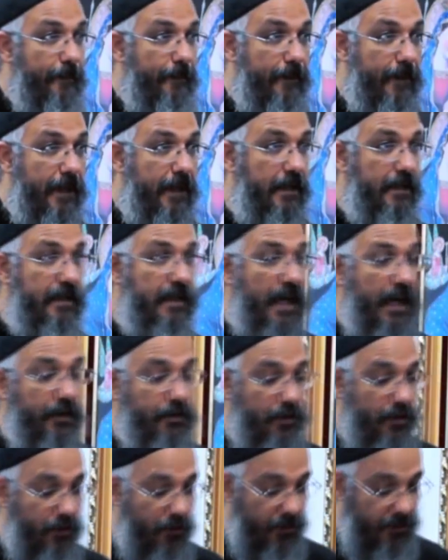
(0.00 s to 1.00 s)
He
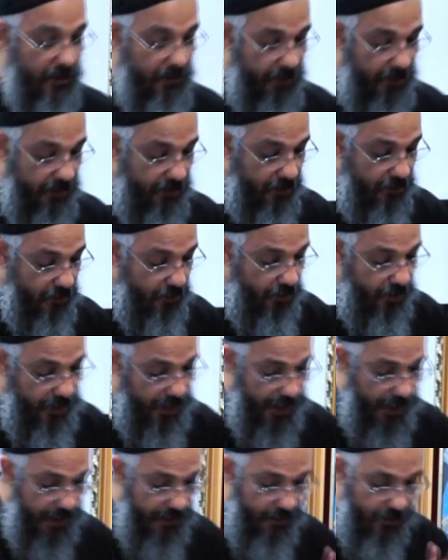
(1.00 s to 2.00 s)
actually talks about the joy
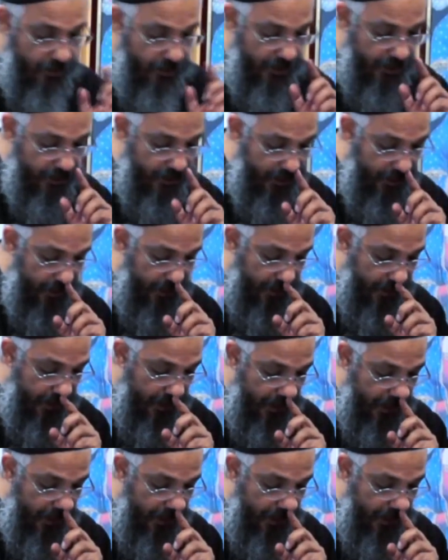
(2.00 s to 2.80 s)
and unity